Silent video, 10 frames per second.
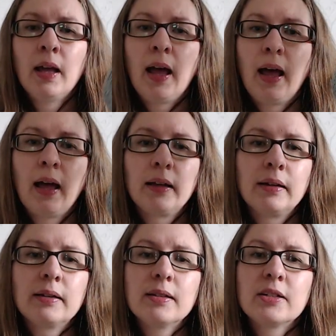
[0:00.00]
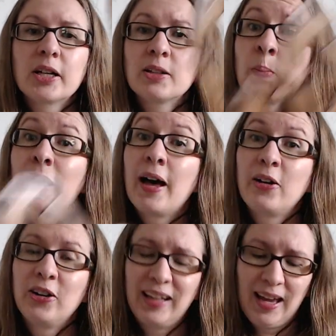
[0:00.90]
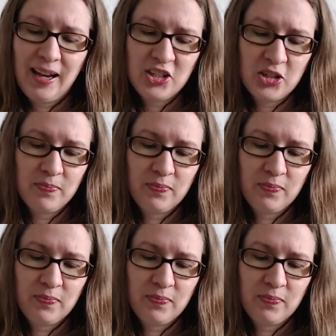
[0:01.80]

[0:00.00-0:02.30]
and check the pattern gauge.